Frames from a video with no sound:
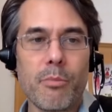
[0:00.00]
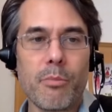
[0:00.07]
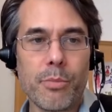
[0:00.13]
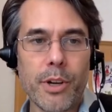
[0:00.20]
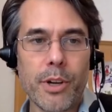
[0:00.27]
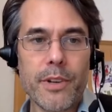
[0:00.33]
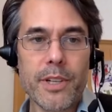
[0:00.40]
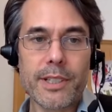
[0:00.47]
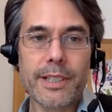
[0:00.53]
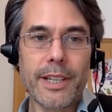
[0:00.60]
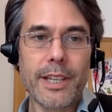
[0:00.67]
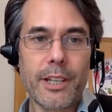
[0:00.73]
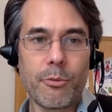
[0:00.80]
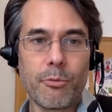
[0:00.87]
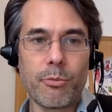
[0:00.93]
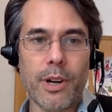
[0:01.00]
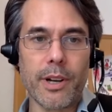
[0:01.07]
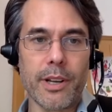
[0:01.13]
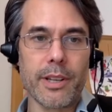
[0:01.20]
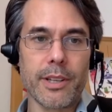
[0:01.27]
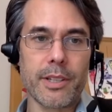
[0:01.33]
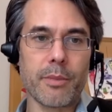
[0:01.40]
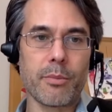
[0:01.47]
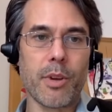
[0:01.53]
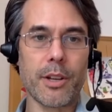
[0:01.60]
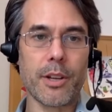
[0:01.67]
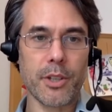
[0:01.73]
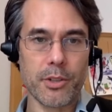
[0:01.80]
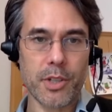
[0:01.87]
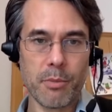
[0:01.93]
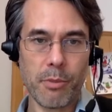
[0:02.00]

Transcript: Previously, he was associate